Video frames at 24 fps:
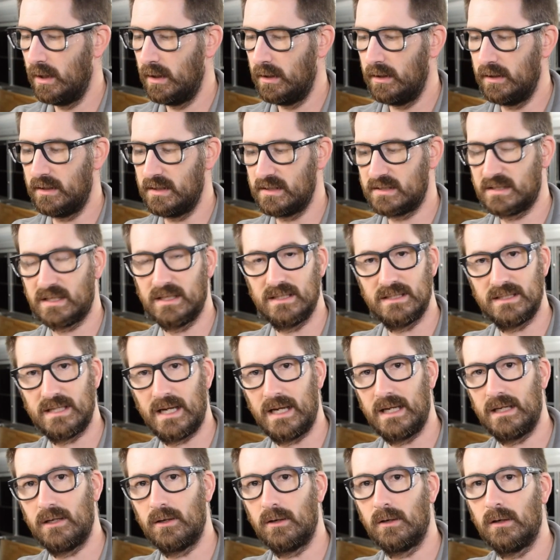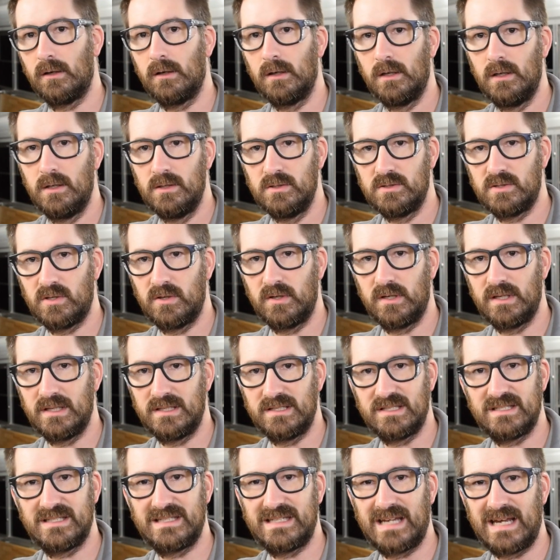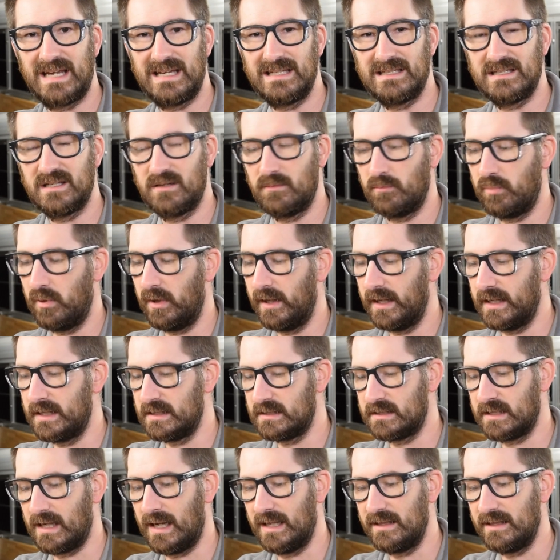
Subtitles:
this container so that it stays in place,